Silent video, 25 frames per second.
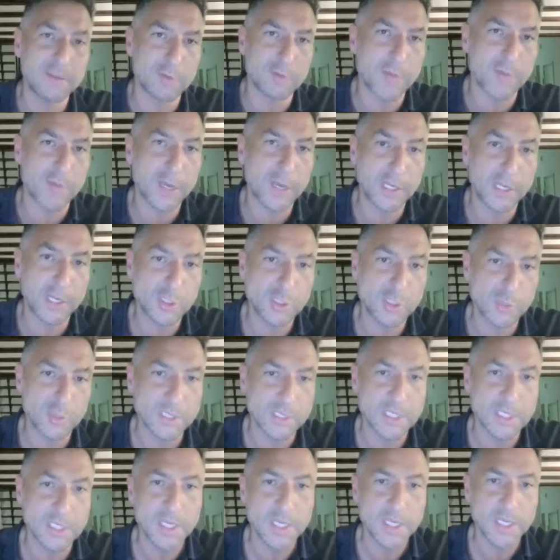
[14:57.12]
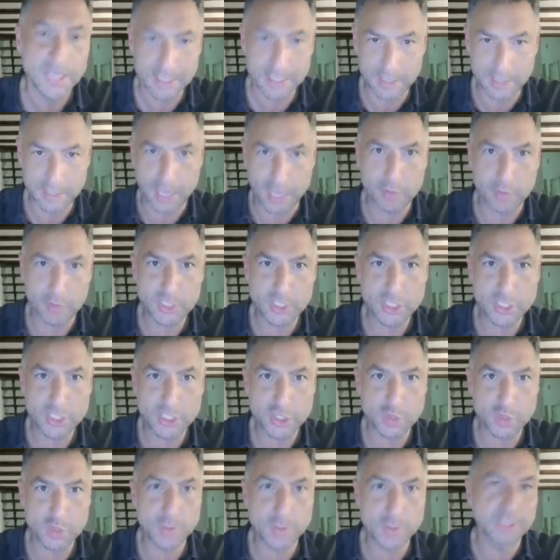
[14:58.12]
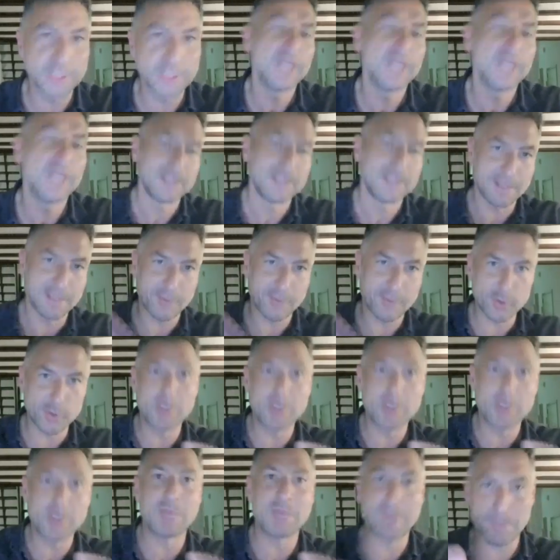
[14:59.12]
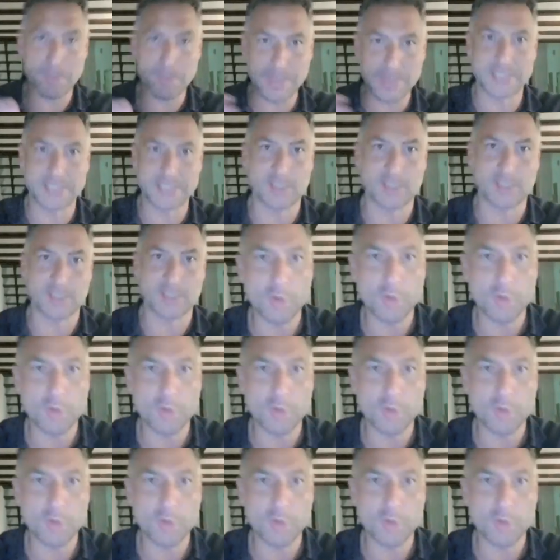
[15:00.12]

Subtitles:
of the marketing suite and the acquisition suite, therefore you can make bets on